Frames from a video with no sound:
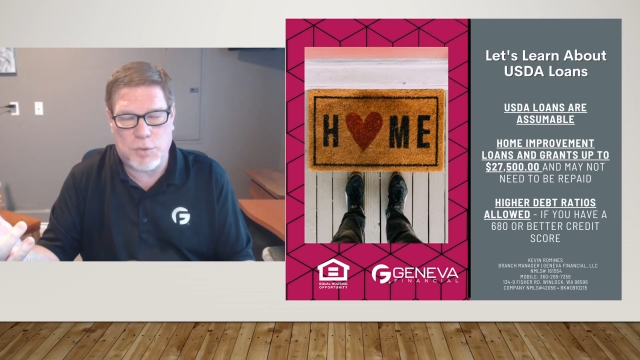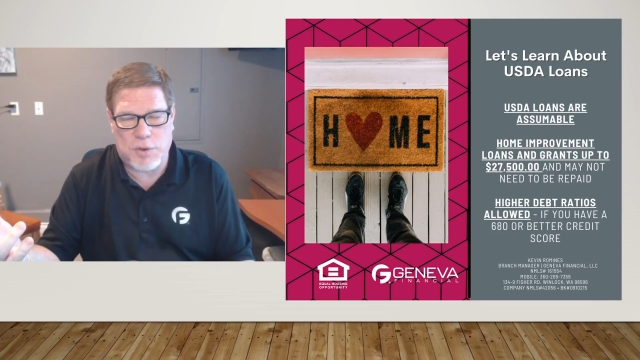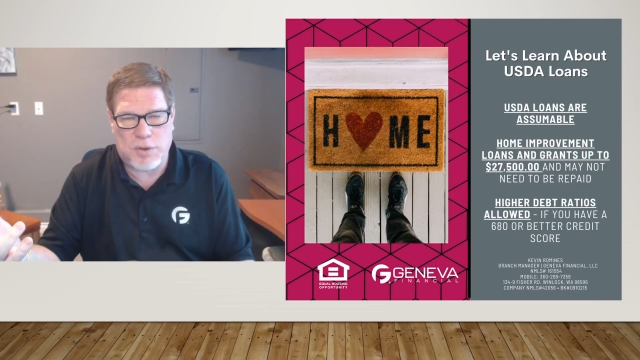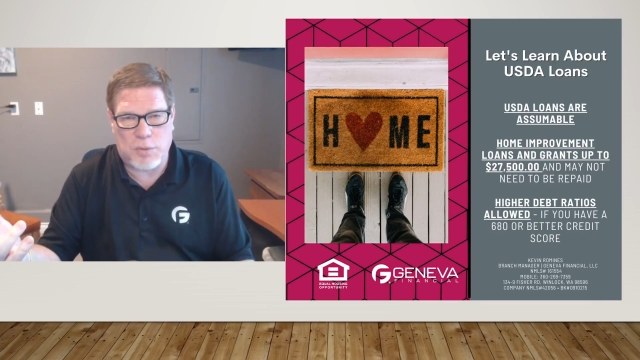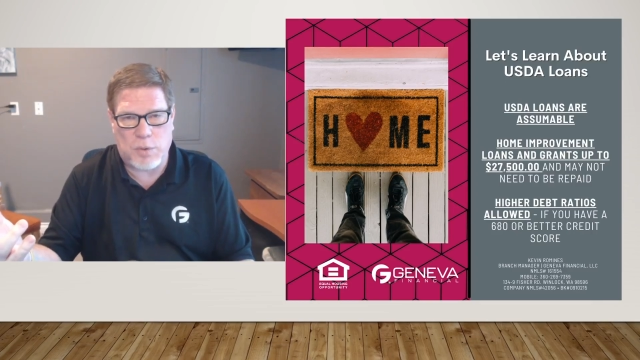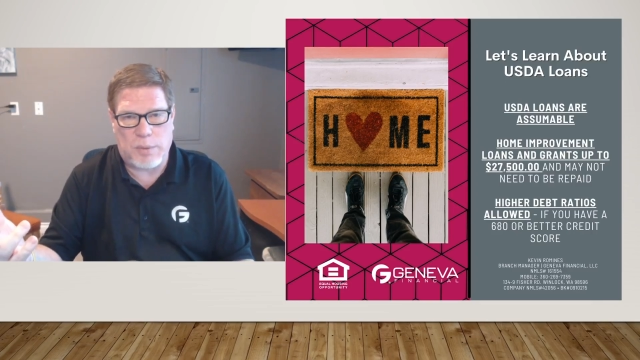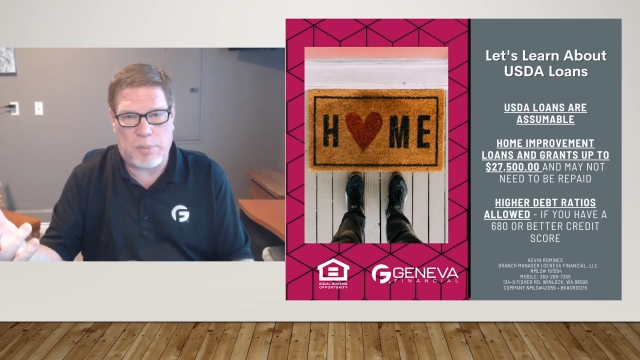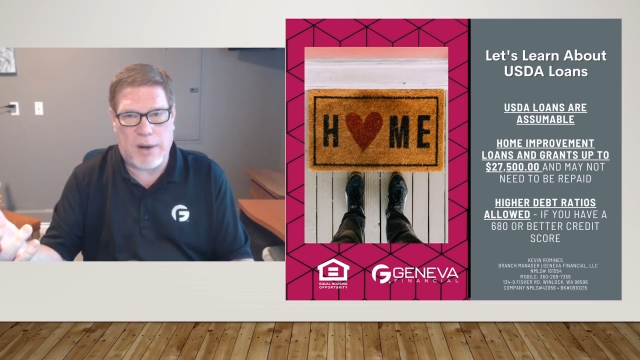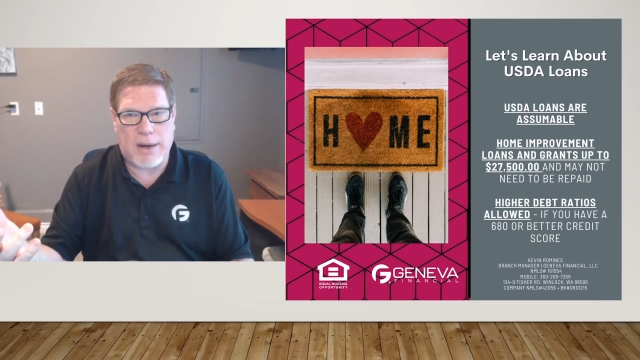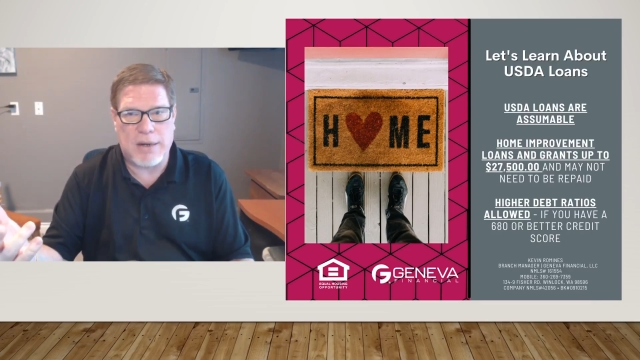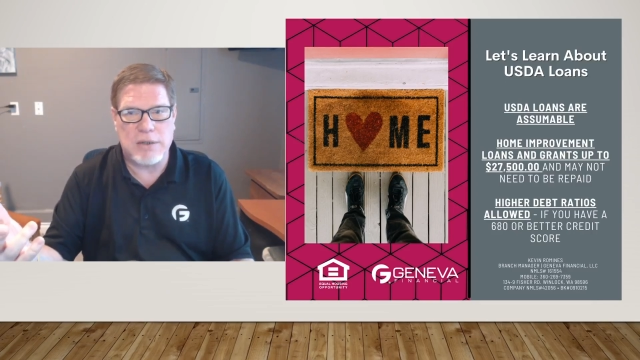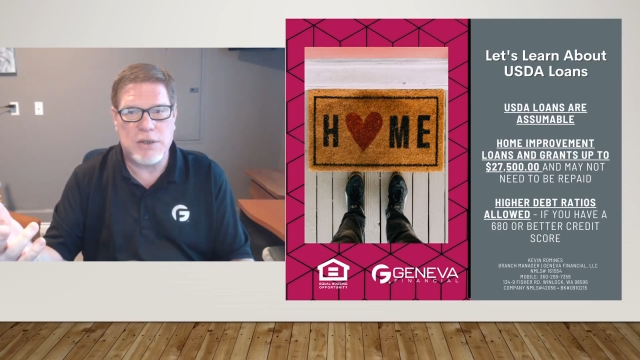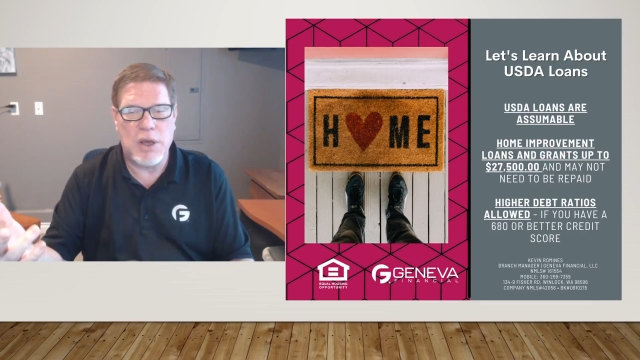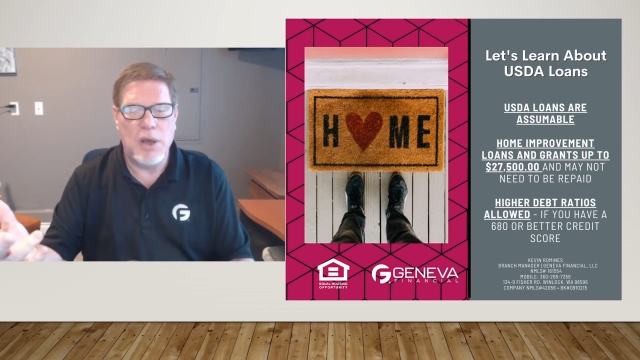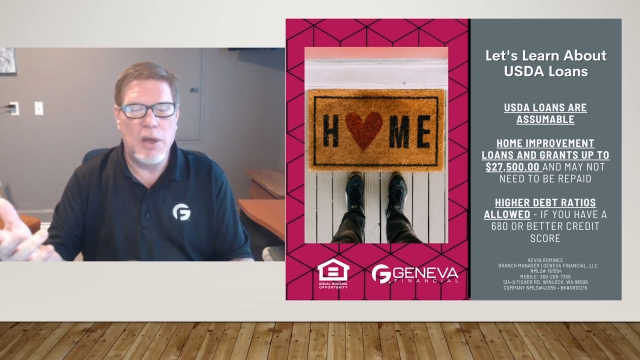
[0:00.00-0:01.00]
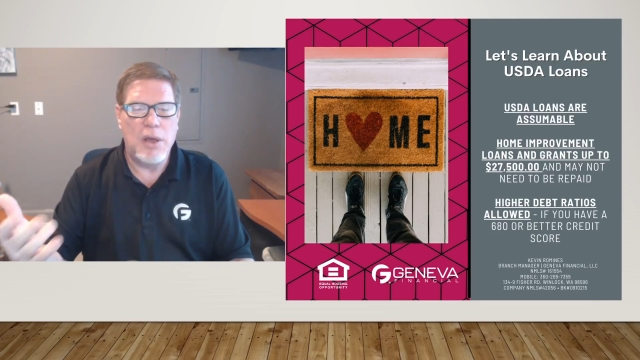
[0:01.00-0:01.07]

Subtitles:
worth of repairs,